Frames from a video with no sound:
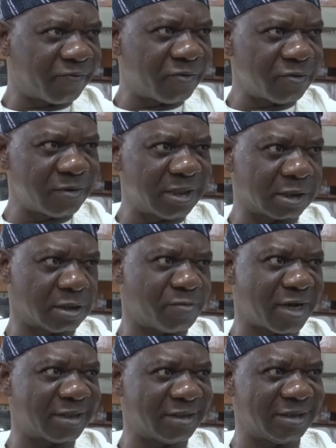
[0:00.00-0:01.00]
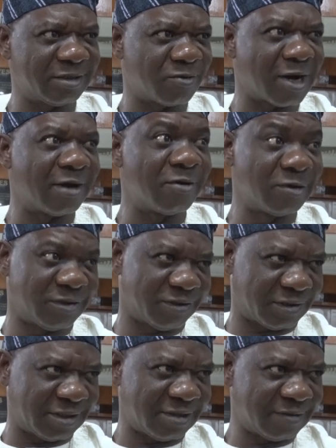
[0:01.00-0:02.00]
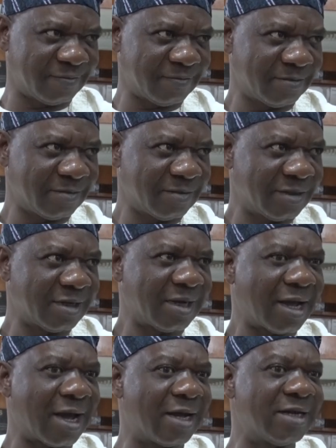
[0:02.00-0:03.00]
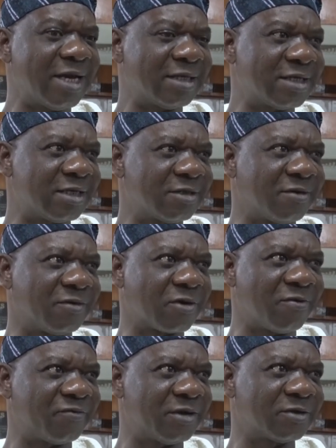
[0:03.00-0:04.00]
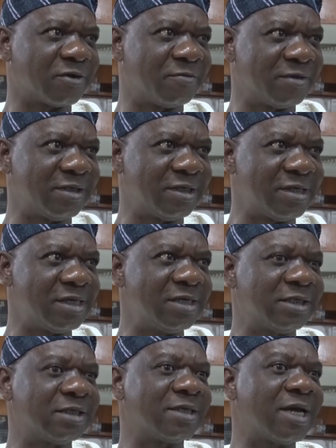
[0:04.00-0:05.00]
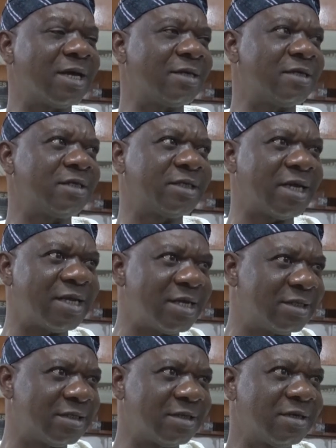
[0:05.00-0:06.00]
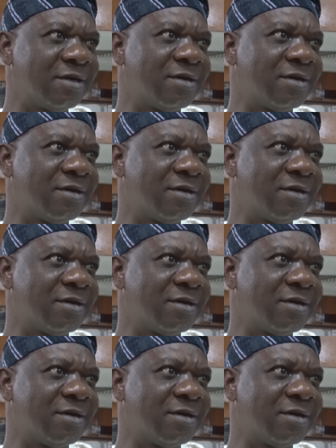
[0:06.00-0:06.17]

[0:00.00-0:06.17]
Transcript: few discrepancies were noticed, and the essence of the Conference Committee is that the Senate